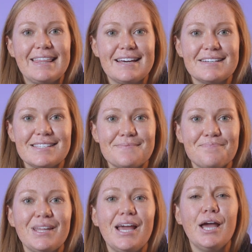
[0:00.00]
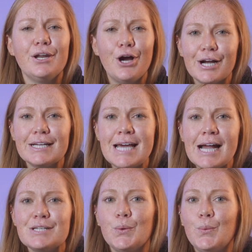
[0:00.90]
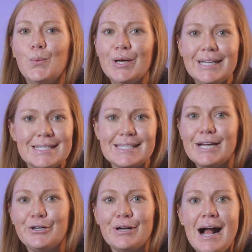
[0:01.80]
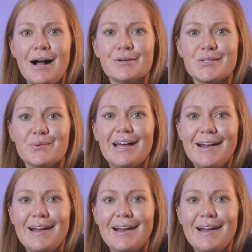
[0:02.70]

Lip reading: this. An architect wouldn't design your house without